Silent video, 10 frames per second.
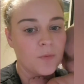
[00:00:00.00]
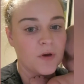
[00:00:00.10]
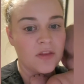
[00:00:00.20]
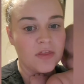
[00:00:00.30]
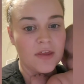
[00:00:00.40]

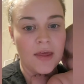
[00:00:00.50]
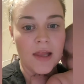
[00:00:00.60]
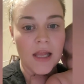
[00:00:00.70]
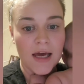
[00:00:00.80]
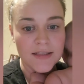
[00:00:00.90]
with the
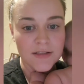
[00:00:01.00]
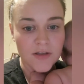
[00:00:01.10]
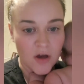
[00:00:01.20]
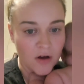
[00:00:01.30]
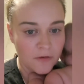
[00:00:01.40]
lights
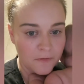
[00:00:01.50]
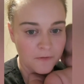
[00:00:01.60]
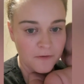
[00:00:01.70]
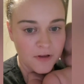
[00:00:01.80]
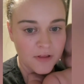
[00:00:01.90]

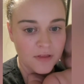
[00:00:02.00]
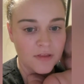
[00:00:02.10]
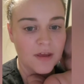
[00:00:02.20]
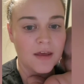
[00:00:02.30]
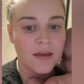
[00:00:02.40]
off,
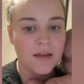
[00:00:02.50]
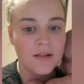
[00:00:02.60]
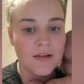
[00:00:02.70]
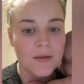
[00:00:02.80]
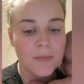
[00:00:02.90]
the
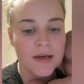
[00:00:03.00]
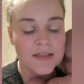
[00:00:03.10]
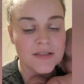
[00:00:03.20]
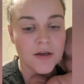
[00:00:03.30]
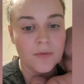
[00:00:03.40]

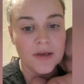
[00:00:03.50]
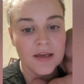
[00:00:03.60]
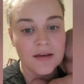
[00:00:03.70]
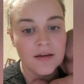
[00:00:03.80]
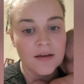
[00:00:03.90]
lullabies
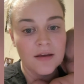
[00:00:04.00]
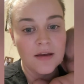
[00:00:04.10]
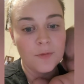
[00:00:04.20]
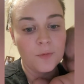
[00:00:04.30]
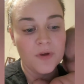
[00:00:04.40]
going,
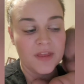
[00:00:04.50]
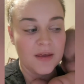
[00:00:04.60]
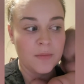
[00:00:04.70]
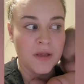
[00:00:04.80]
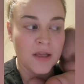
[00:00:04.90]
with
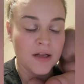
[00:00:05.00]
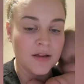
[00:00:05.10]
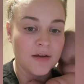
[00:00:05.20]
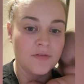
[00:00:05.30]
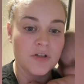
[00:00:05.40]
him in a
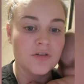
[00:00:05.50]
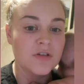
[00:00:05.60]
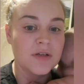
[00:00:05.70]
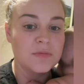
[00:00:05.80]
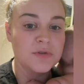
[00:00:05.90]
love to
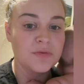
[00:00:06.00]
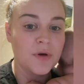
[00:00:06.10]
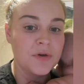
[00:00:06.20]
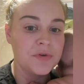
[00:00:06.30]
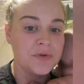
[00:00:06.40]
dream
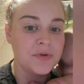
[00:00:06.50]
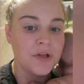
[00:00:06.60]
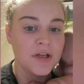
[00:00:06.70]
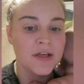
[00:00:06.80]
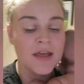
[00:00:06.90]
swaddle
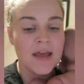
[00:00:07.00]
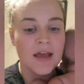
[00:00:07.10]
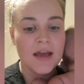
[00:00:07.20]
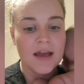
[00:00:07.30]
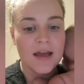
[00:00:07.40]

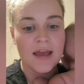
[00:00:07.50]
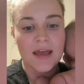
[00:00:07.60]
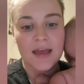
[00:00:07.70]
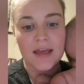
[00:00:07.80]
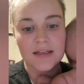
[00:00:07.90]

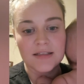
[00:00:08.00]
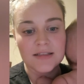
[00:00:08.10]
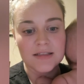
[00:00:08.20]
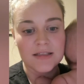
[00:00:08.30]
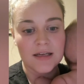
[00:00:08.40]

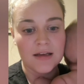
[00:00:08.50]
and